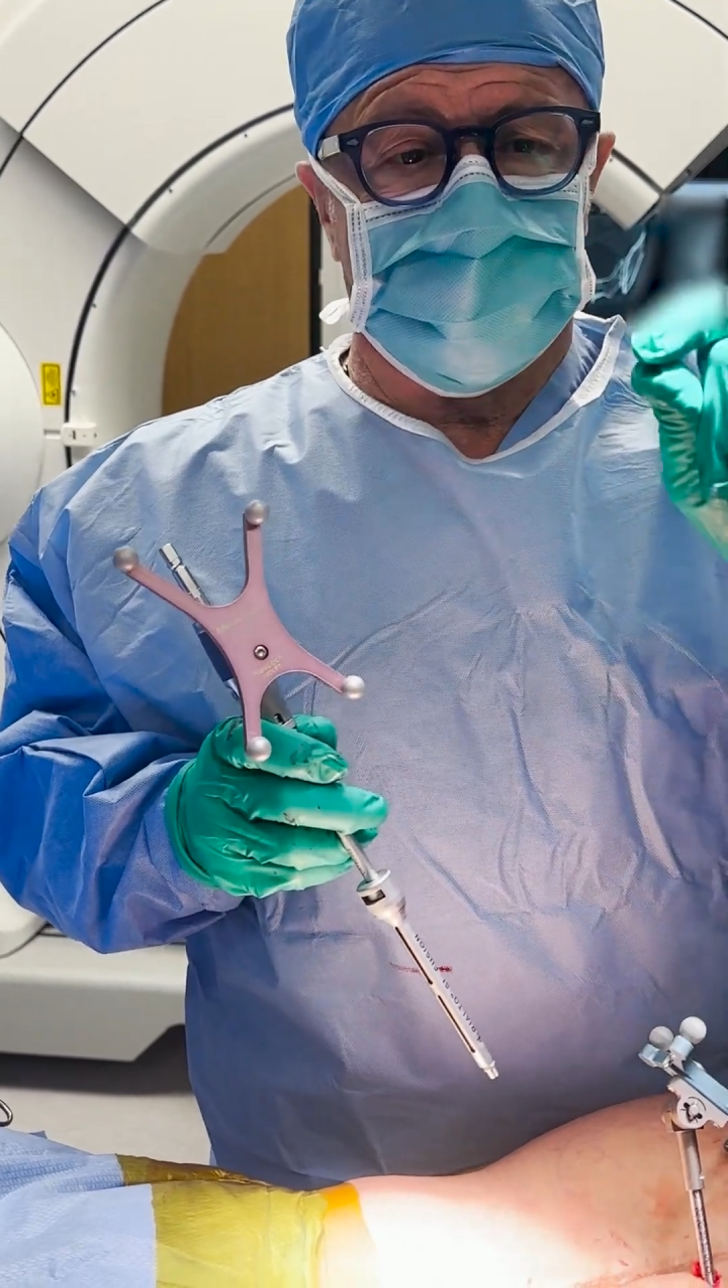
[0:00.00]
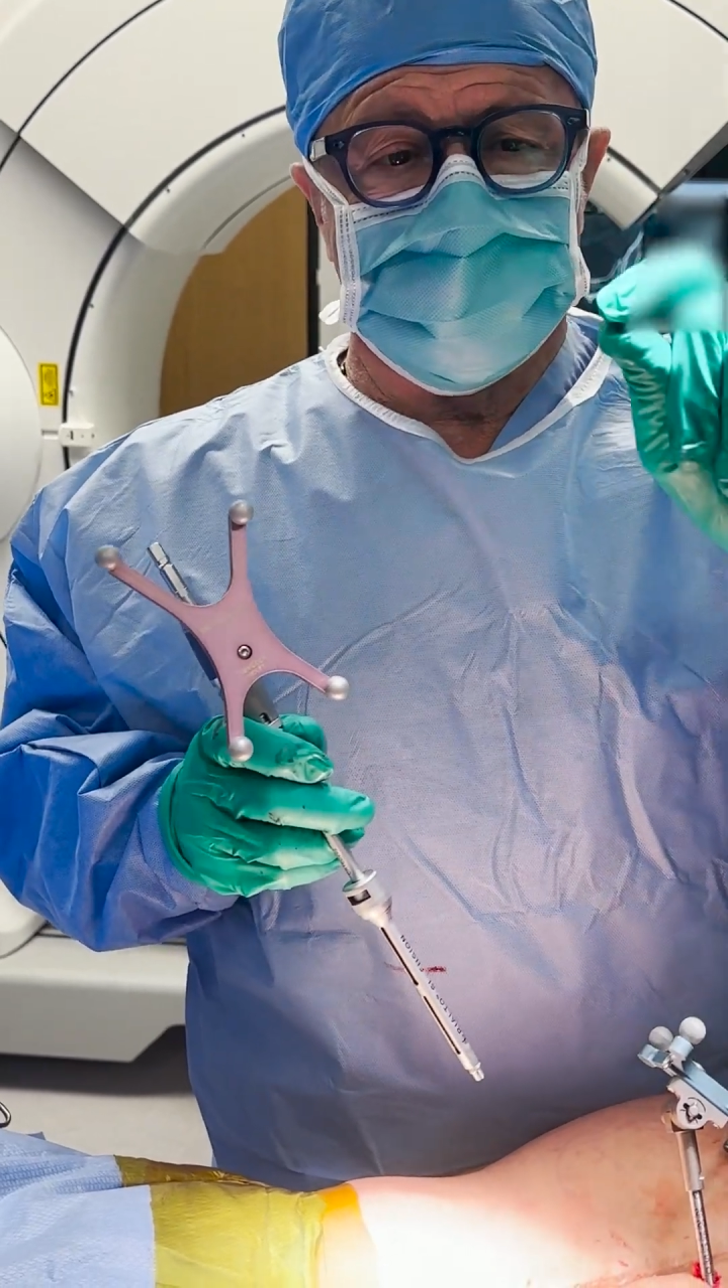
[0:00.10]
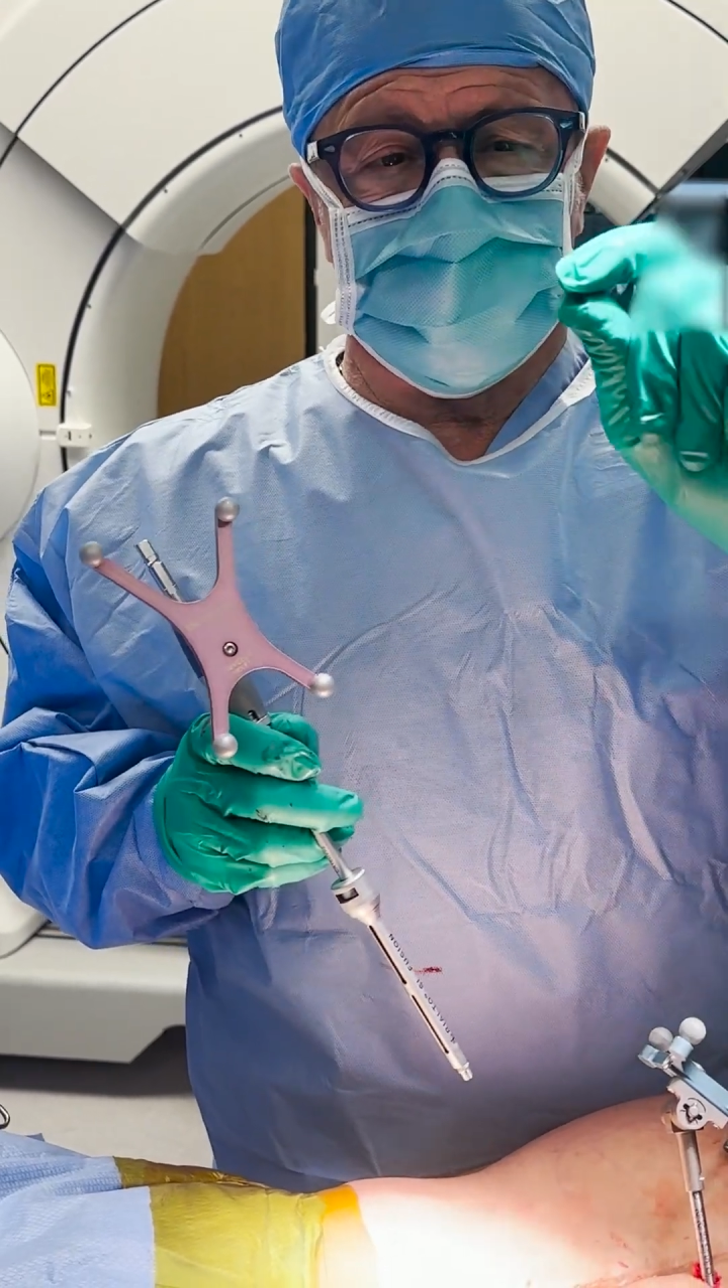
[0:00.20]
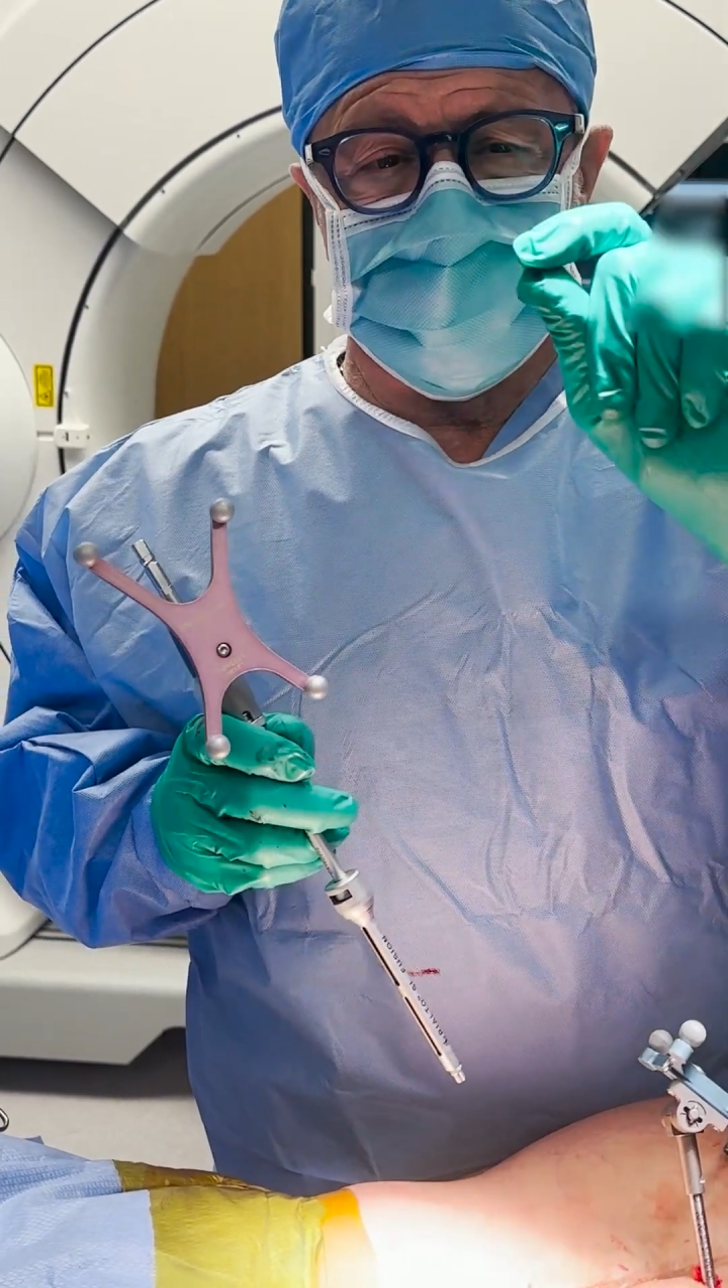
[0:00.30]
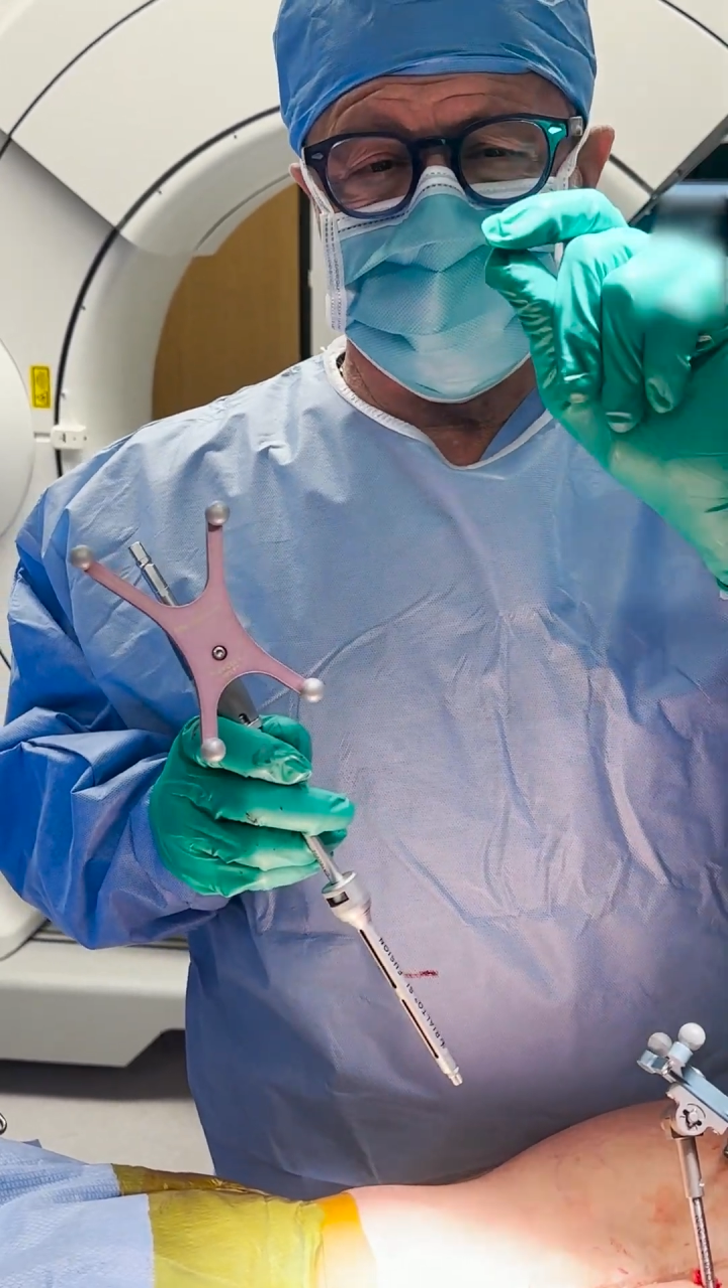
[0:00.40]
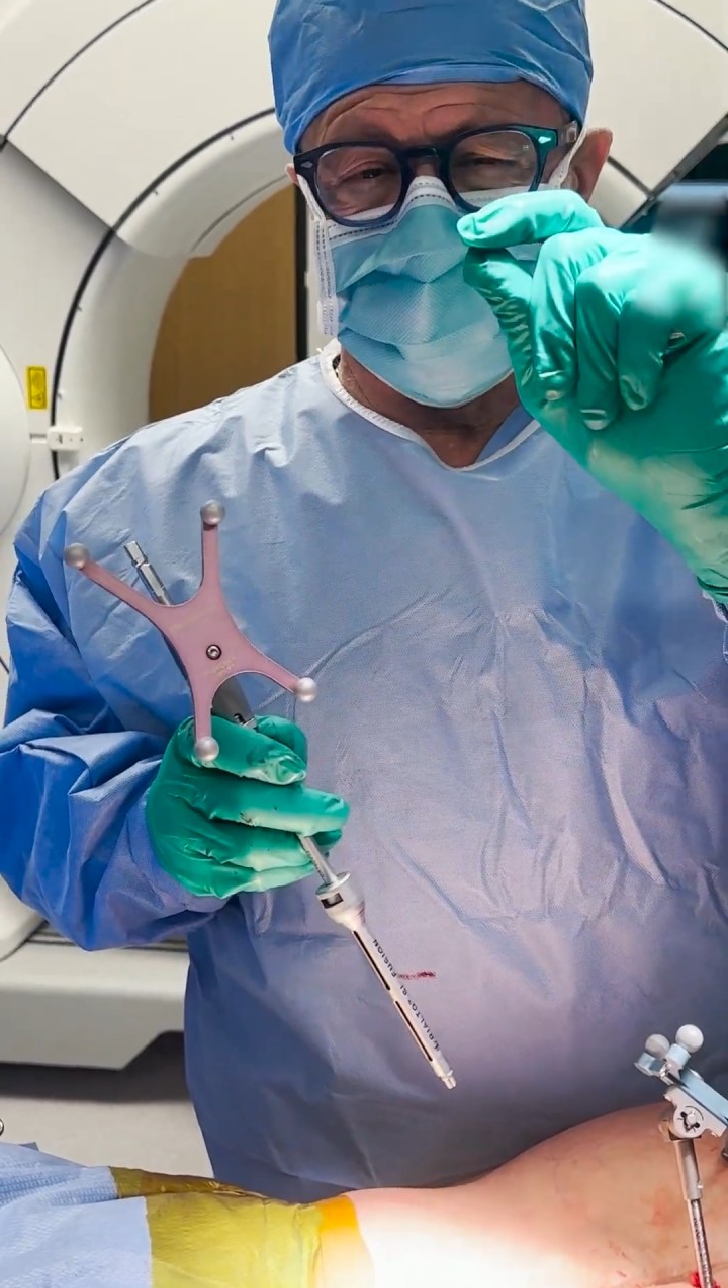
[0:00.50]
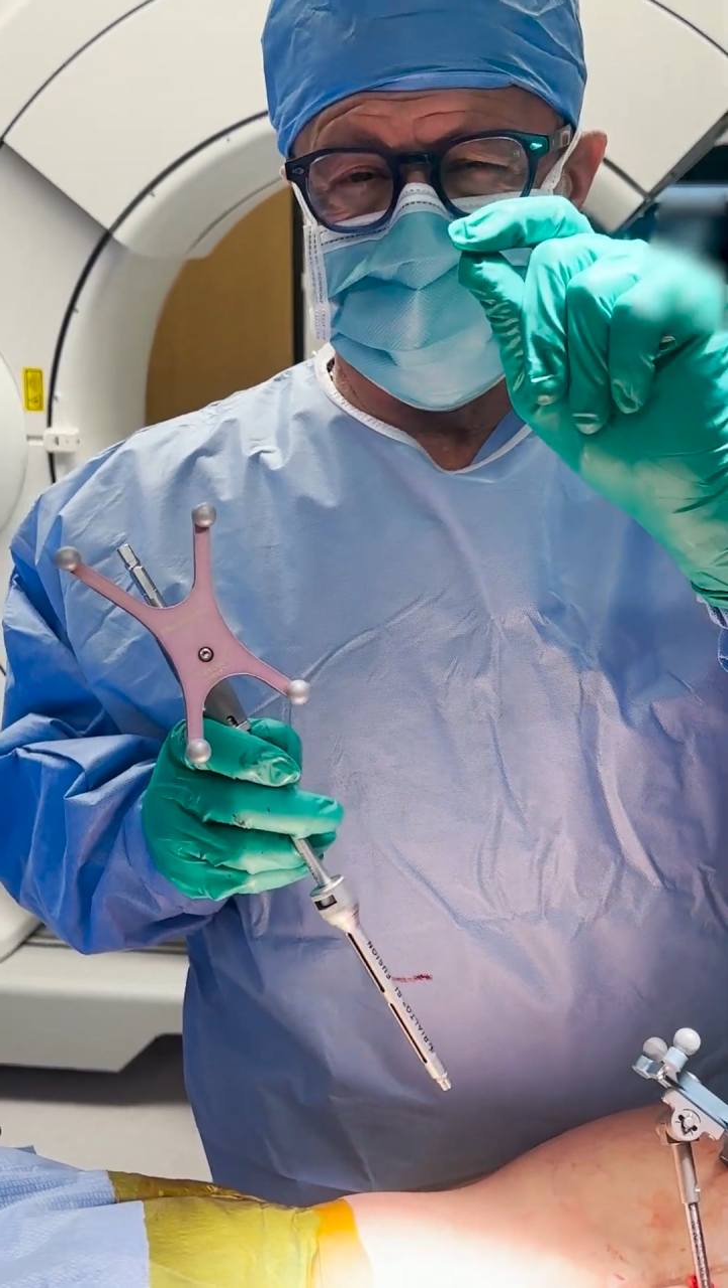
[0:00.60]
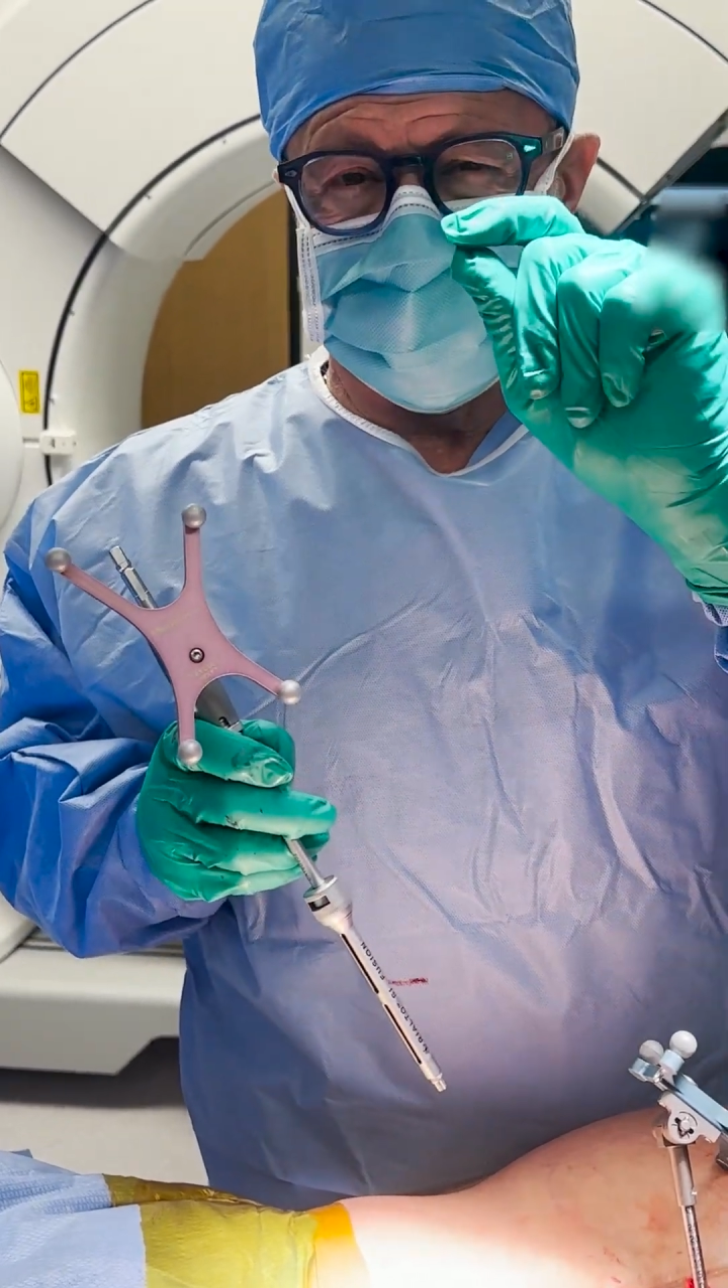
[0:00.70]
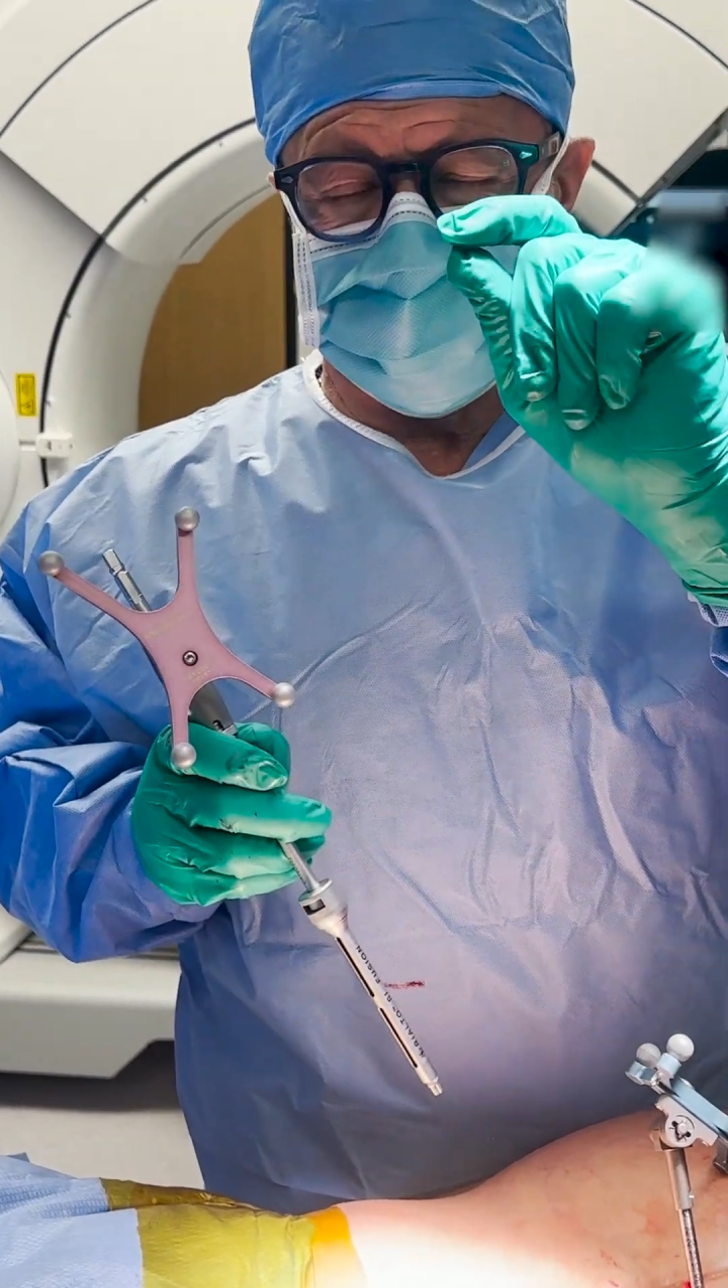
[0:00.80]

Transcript: resolution is